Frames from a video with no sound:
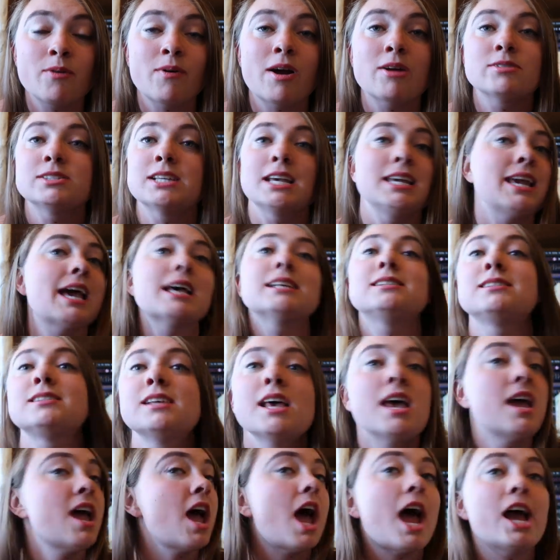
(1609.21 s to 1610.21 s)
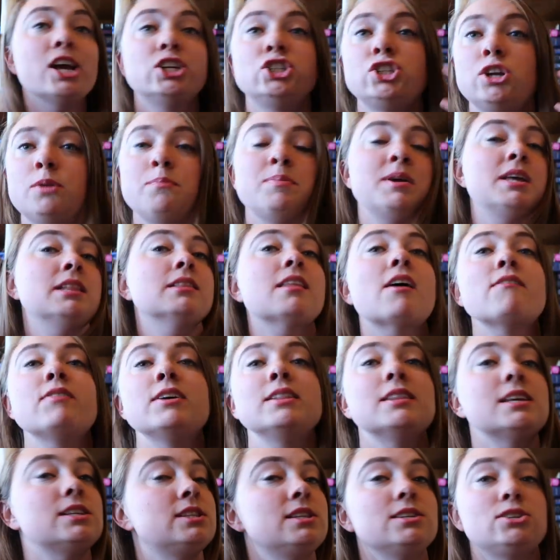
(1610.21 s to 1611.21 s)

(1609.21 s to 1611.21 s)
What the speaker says: where I was like, yes, I should be loving this.